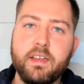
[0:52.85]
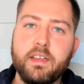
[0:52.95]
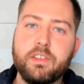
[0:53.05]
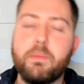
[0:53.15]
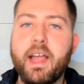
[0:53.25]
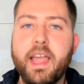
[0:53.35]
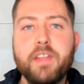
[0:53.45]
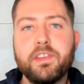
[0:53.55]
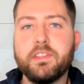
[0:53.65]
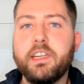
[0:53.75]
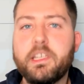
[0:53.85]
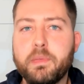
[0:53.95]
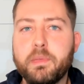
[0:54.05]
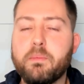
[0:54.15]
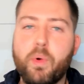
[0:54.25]
So my edges need to
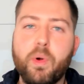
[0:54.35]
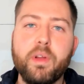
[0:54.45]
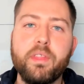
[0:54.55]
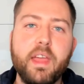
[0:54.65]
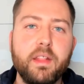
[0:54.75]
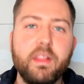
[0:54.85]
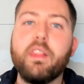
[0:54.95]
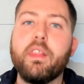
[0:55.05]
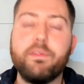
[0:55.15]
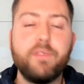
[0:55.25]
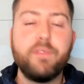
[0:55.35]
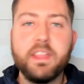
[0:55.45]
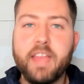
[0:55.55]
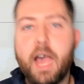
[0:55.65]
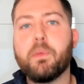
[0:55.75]
be more than the VIG that
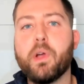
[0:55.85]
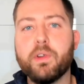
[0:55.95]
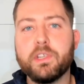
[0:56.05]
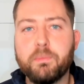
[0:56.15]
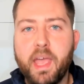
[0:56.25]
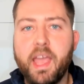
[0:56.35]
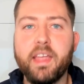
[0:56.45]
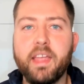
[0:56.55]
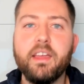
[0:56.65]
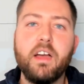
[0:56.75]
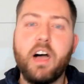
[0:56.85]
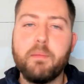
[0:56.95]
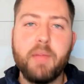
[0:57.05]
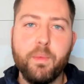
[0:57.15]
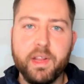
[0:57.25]
I'm going to pay on
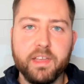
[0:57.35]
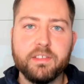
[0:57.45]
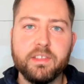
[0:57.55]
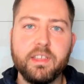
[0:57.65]
my winnings.